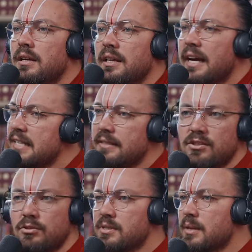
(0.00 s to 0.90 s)
guys, let's
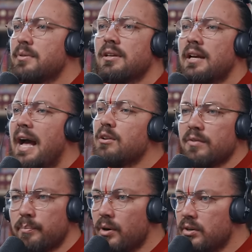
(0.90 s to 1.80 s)
do something out of
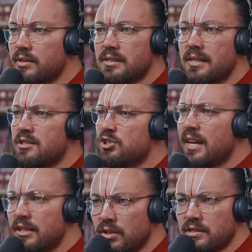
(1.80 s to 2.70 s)
the box. Let's
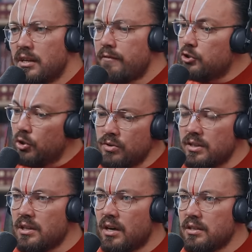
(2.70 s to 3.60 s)
challenge ourselves. Go to the
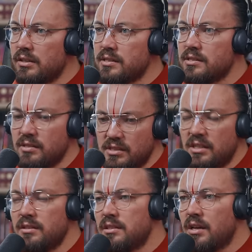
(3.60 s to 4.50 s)
darkness. Sit
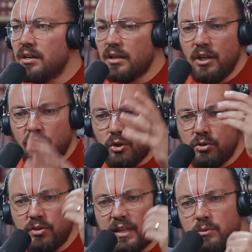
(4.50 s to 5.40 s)
in the dark. Go
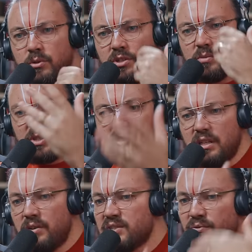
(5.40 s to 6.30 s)
to that which is
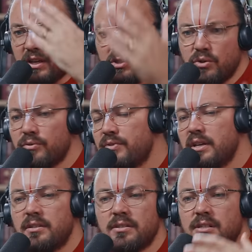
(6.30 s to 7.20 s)
mysterious. Face your
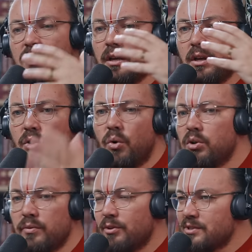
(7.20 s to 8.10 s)
fears. All
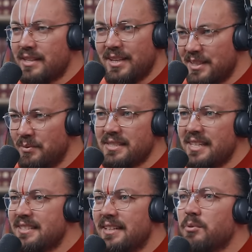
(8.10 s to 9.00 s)
of those things that we
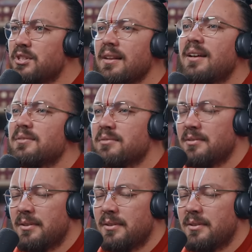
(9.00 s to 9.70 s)
said today, which I love.